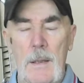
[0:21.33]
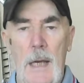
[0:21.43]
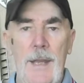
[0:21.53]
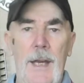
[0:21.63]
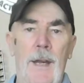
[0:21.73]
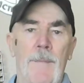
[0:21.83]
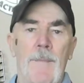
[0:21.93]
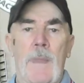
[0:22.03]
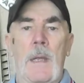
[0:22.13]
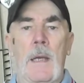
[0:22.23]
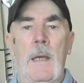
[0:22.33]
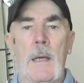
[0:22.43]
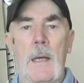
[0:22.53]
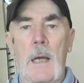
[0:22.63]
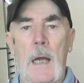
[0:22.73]
Hi there.
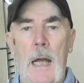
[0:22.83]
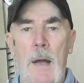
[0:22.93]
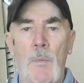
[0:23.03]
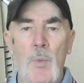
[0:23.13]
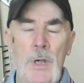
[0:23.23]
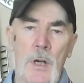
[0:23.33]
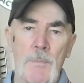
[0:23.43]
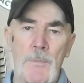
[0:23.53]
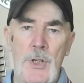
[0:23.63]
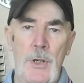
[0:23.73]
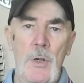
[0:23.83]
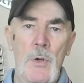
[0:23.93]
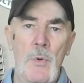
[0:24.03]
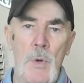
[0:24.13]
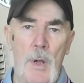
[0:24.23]
We've come
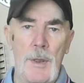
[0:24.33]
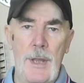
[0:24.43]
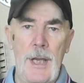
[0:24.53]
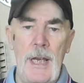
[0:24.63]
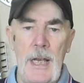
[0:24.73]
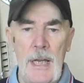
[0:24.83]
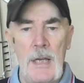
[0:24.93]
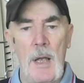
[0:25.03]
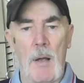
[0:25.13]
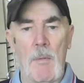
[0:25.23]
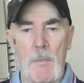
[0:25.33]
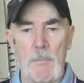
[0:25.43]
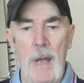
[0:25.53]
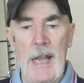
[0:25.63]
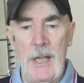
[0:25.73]
to the
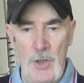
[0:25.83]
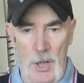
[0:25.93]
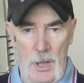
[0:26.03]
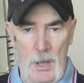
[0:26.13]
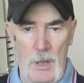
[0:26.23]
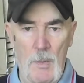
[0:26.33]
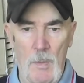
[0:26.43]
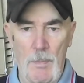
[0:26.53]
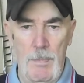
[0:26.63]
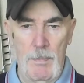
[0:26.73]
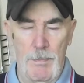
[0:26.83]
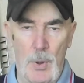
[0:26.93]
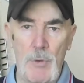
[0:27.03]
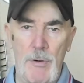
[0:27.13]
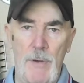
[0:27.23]
major
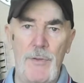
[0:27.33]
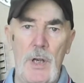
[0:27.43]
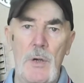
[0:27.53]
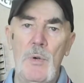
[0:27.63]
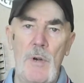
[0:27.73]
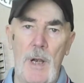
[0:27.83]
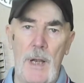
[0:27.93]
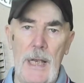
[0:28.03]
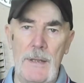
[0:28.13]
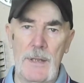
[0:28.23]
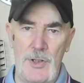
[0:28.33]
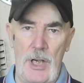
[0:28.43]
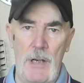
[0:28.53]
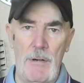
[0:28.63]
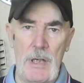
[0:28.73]
book review in the
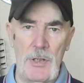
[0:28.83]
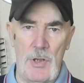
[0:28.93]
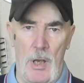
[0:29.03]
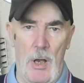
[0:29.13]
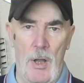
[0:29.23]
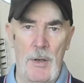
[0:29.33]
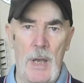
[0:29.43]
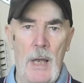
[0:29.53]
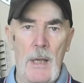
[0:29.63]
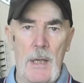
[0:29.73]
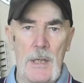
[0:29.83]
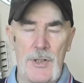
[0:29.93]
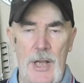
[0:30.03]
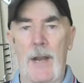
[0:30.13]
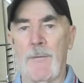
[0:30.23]
series on
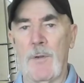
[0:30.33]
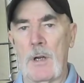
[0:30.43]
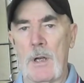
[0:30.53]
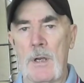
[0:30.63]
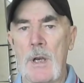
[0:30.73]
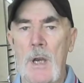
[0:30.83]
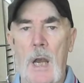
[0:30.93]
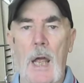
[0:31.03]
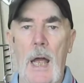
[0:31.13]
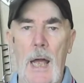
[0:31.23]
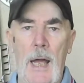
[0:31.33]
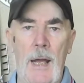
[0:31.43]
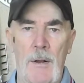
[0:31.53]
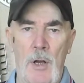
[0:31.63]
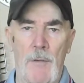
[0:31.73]
South African
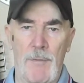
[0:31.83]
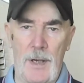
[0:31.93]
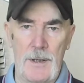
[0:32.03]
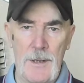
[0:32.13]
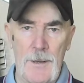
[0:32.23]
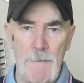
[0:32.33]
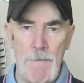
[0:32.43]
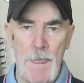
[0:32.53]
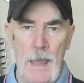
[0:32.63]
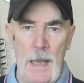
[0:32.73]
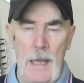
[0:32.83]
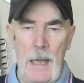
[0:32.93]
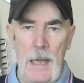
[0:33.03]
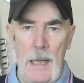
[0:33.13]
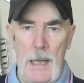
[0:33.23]
conflict.
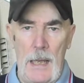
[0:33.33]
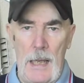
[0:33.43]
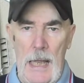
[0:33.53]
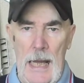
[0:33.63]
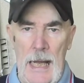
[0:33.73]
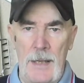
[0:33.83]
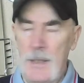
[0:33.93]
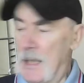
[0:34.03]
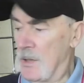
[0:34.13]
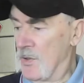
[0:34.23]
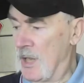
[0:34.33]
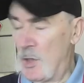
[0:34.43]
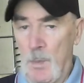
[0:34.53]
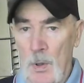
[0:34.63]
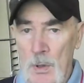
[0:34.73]
And it's
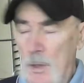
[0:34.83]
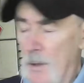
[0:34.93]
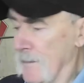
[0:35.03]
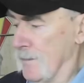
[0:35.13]
this book,